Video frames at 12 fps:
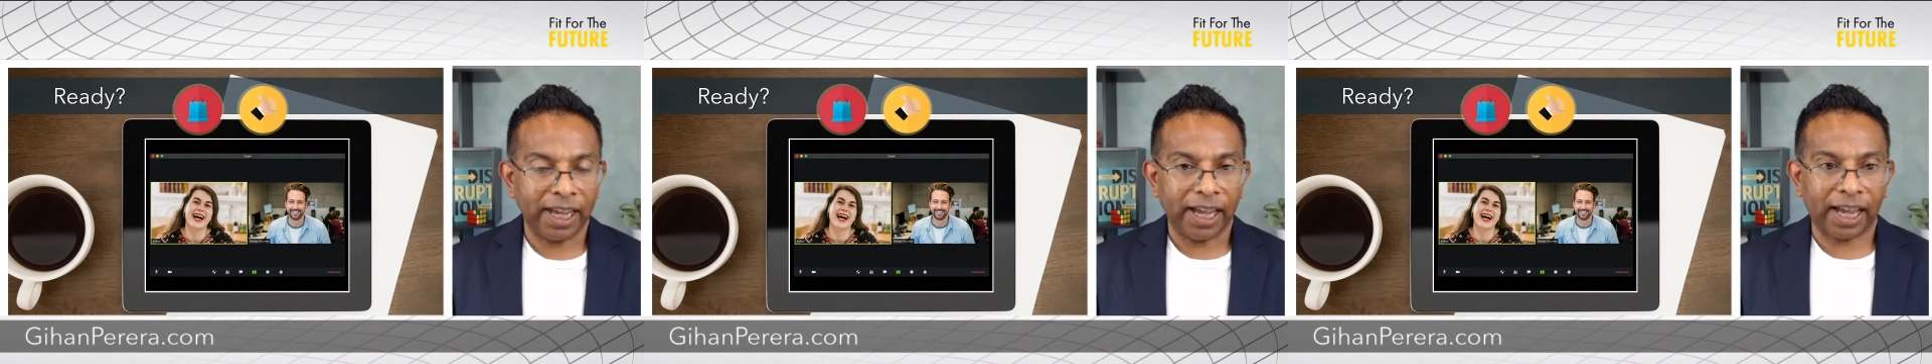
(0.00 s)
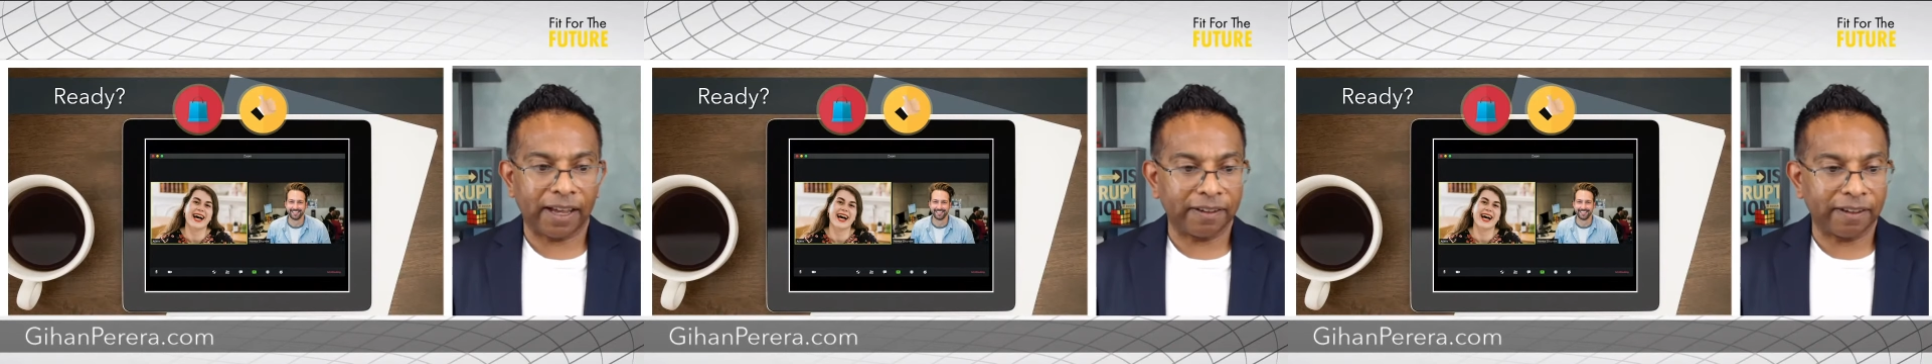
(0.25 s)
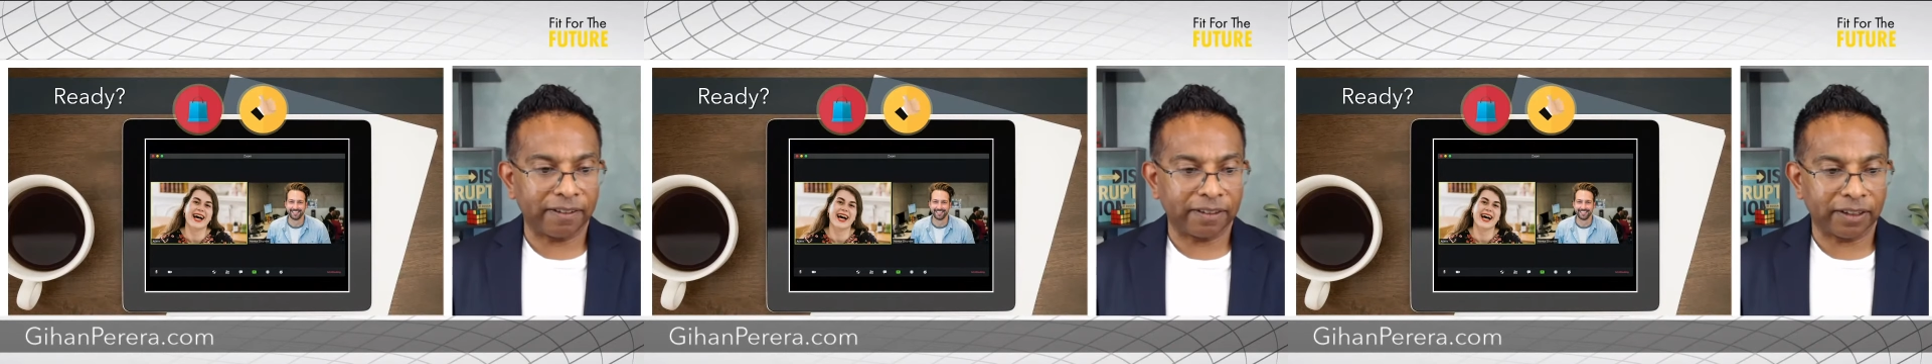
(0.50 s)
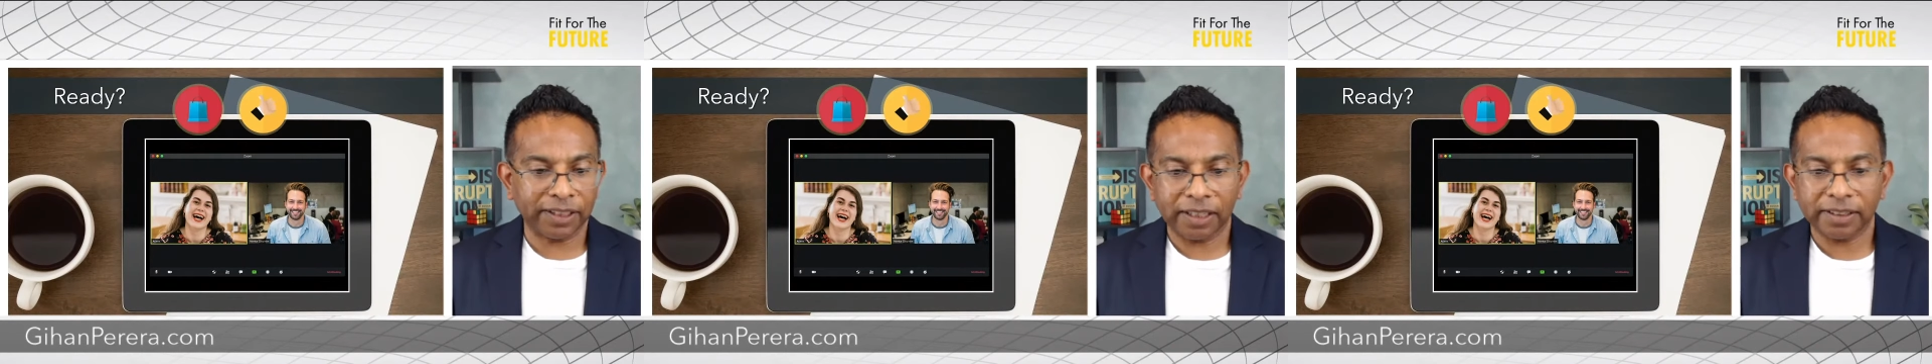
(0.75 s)

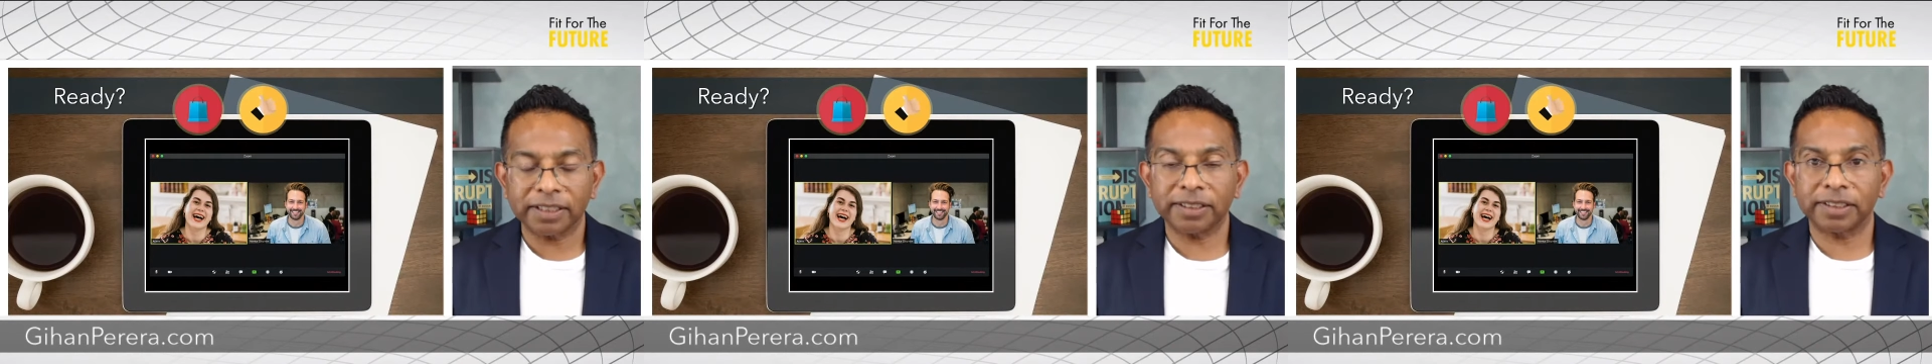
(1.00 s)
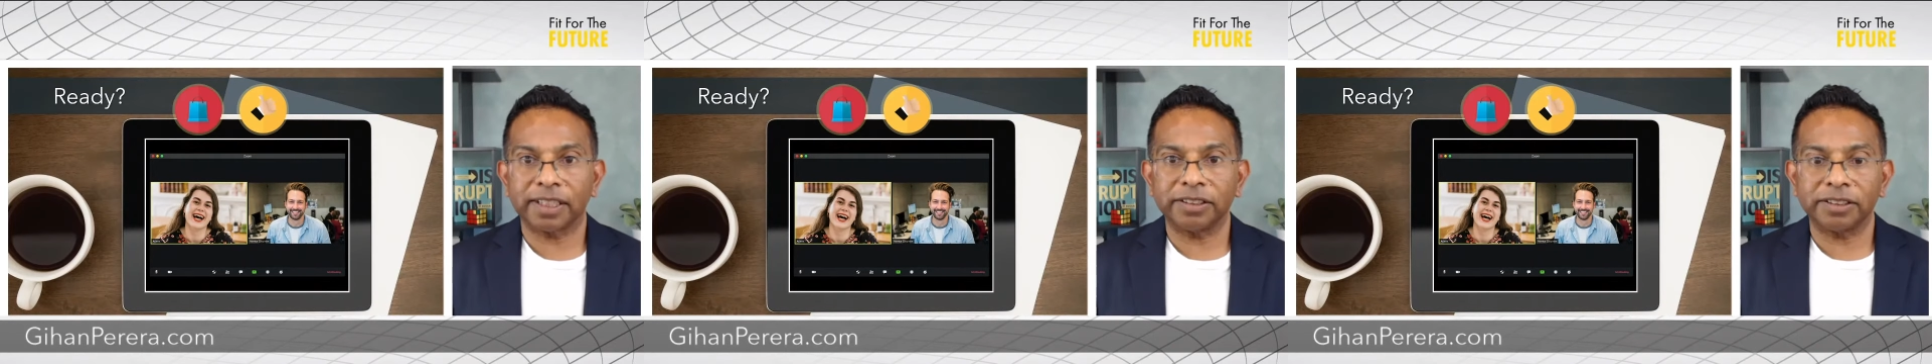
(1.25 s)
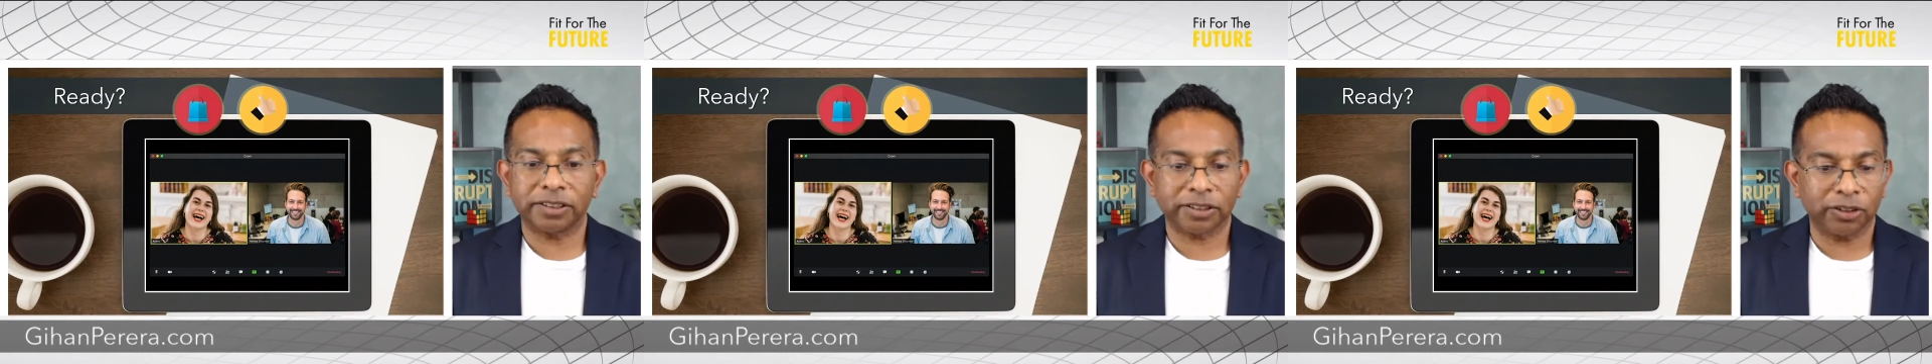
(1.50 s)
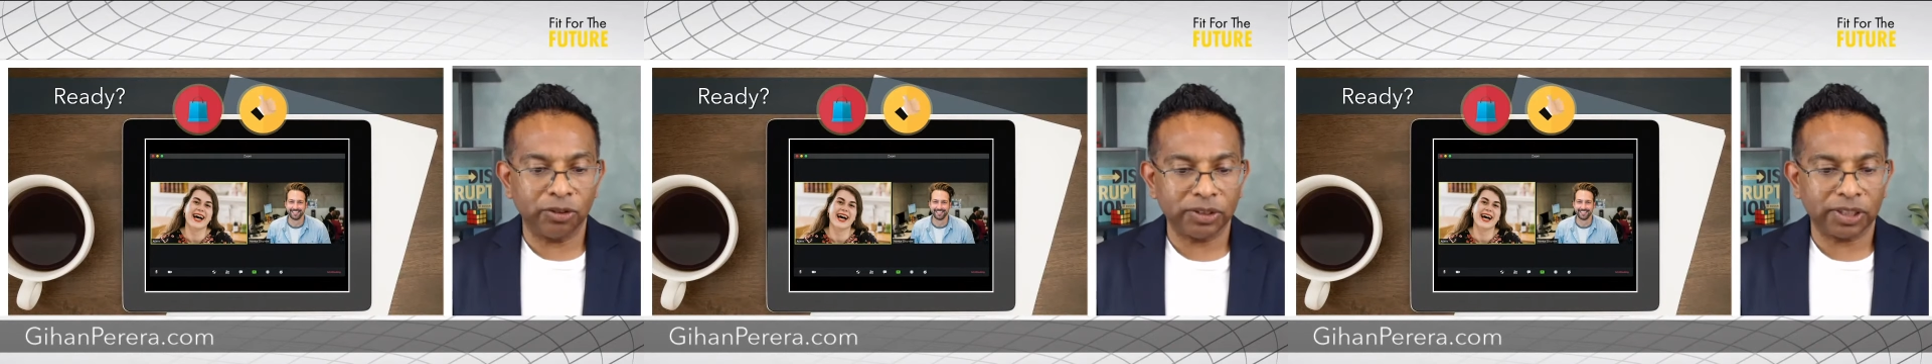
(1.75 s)
Okay, that's good.